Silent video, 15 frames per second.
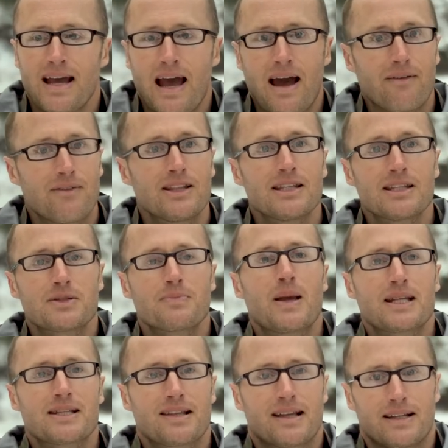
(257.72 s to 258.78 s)
having this
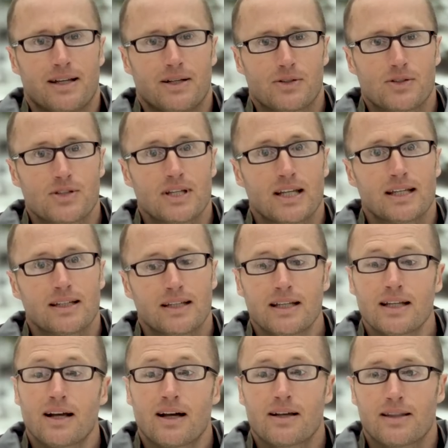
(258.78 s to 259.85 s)
baseline understanding